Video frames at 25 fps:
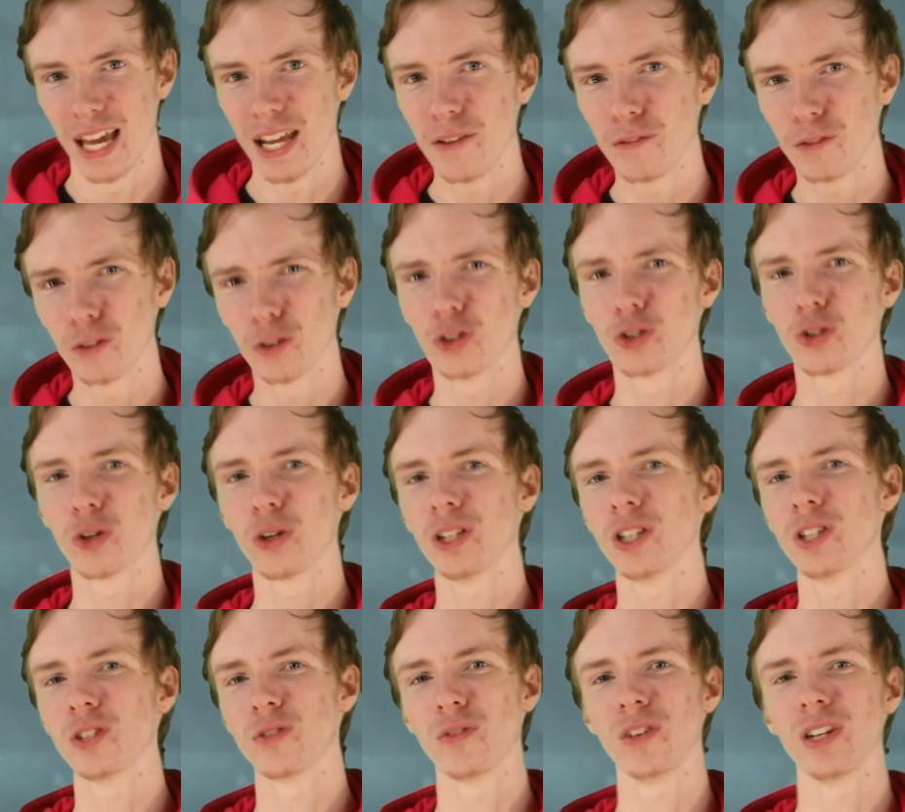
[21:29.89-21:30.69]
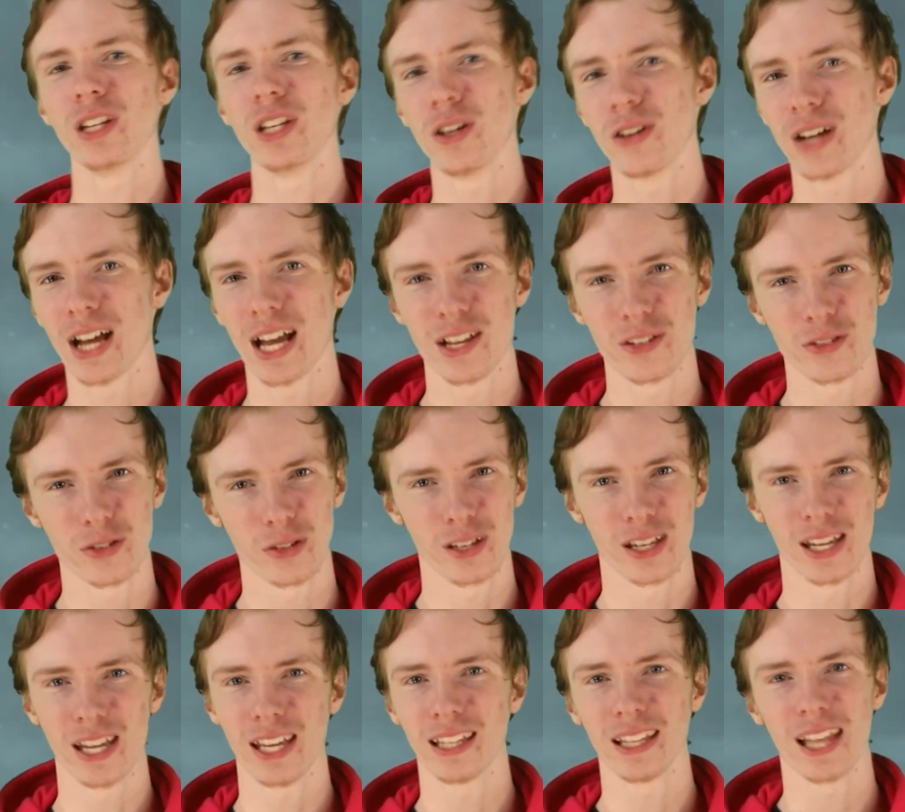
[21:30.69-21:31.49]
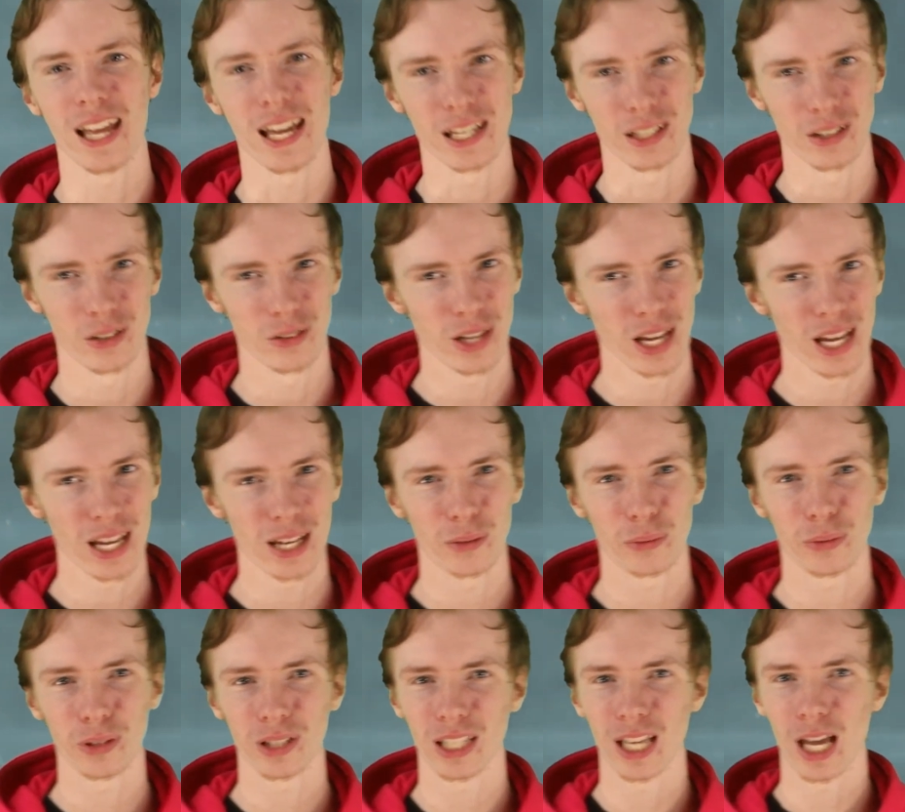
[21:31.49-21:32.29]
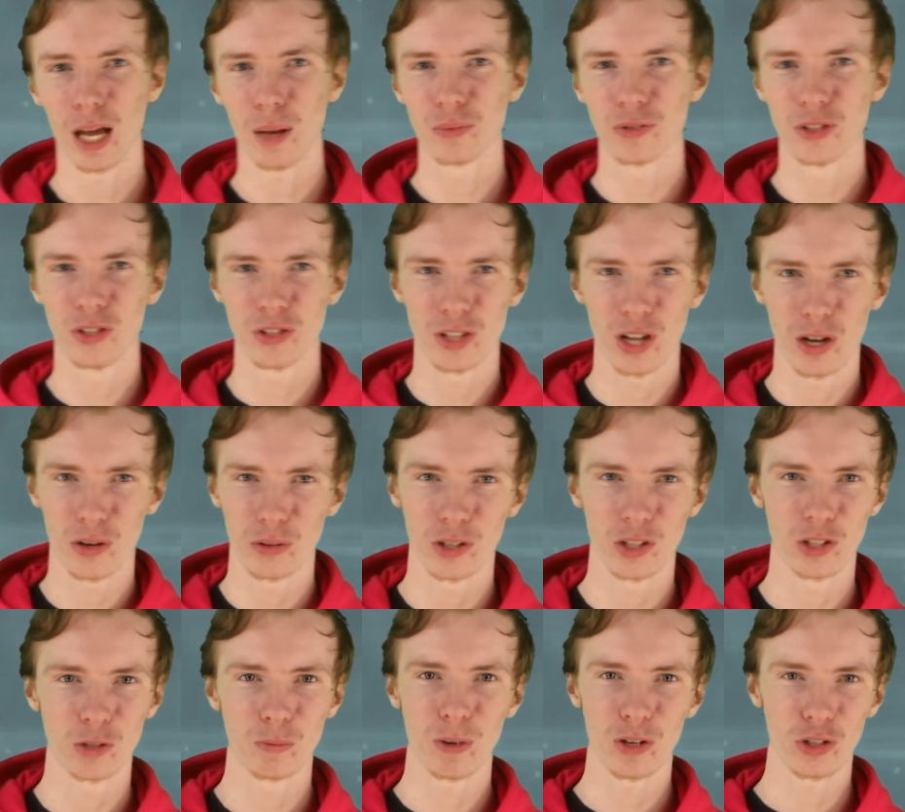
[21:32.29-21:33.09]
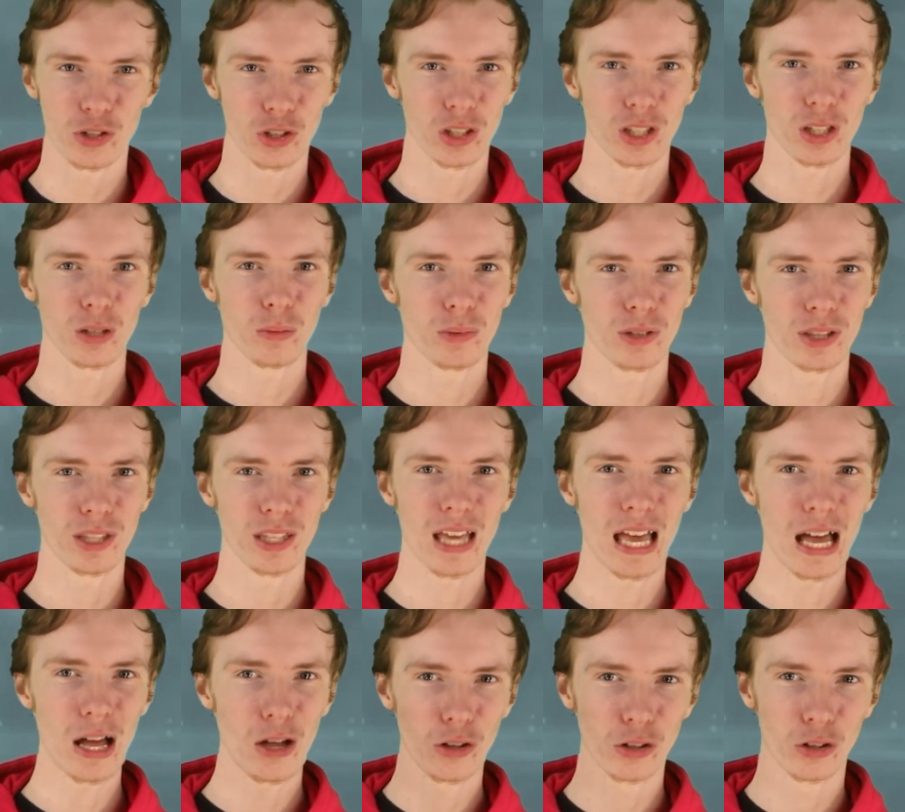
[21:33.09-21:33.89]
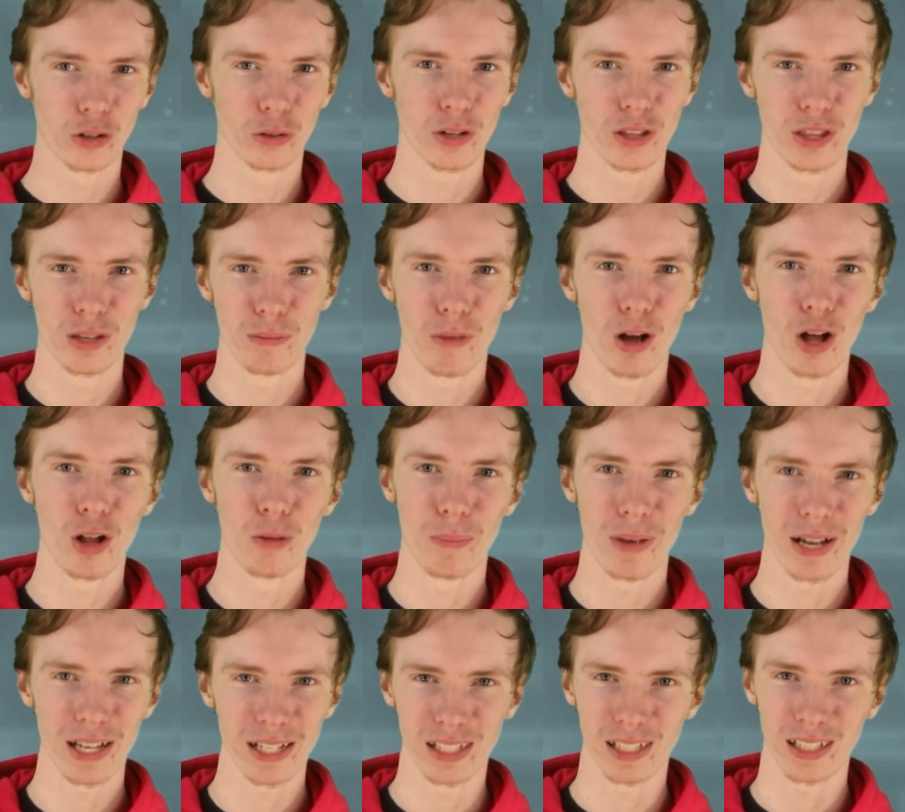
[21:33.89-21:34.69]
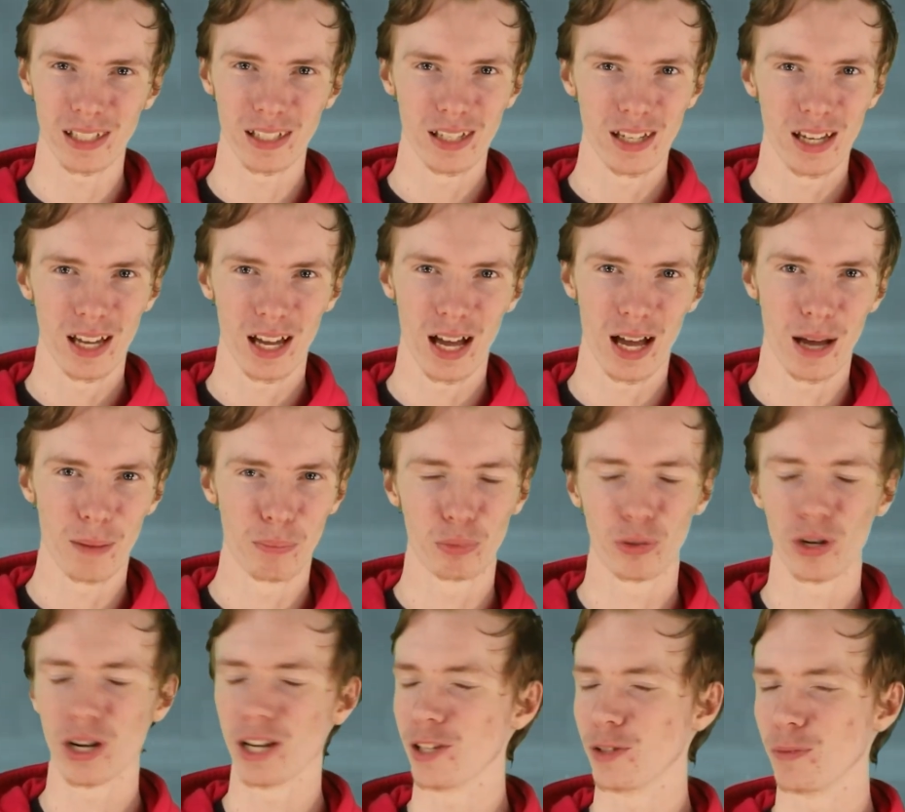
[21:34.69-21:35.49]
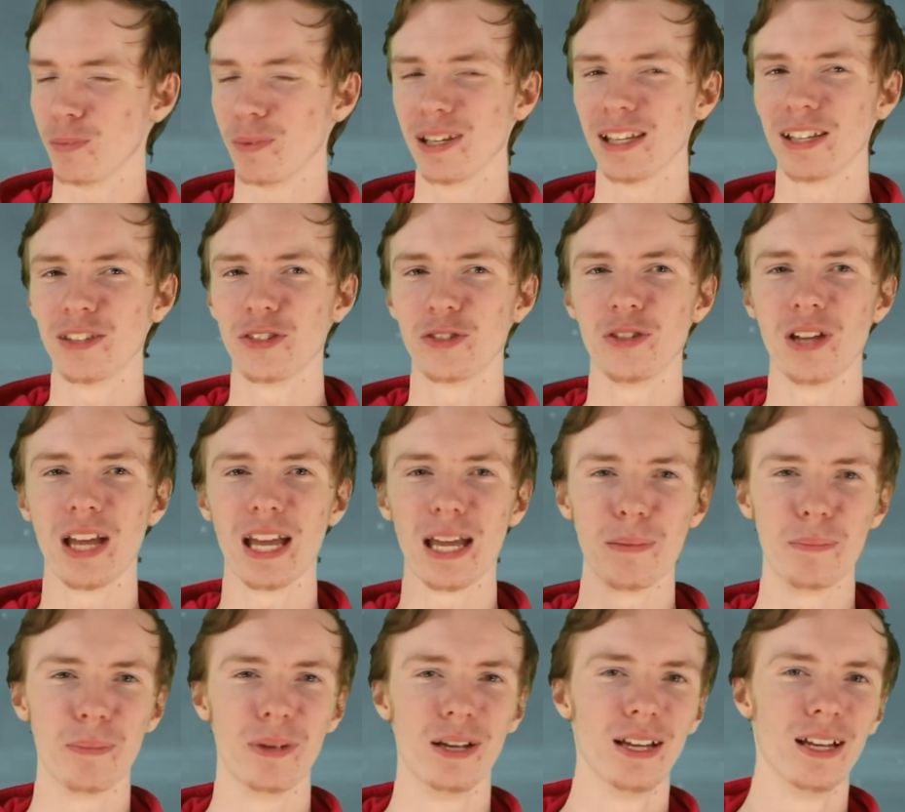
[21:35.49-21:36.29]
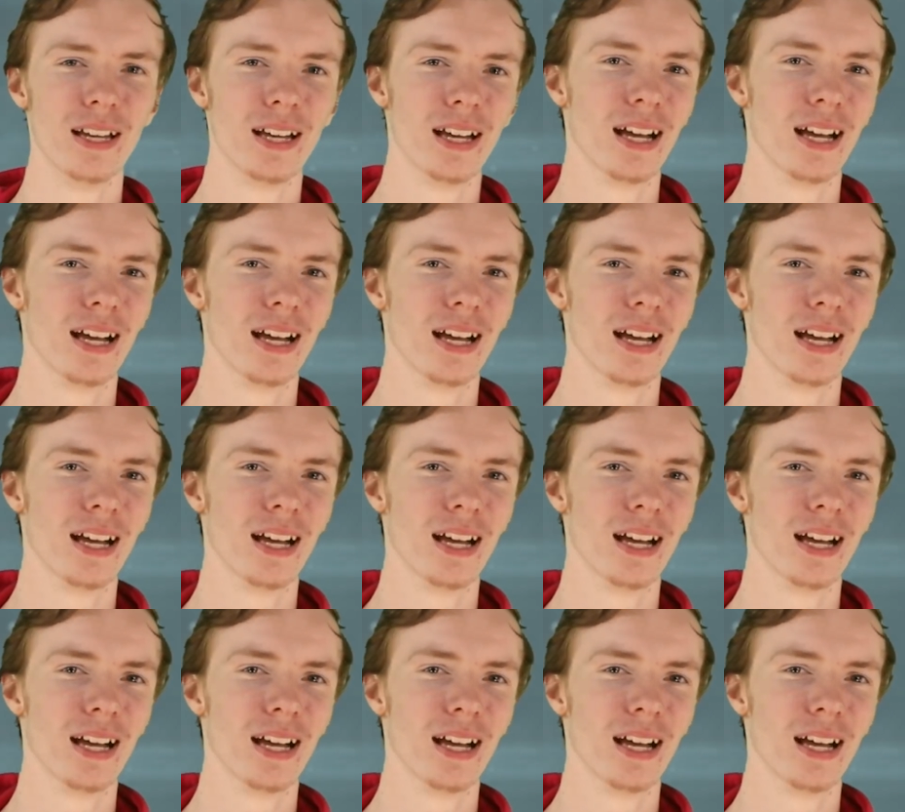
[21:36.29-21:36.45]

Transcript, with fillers: And if you're enjoying this video, guys, hit like, okay? It really helps us out, especially with the algorithm almighty. Uh, praise be its name name.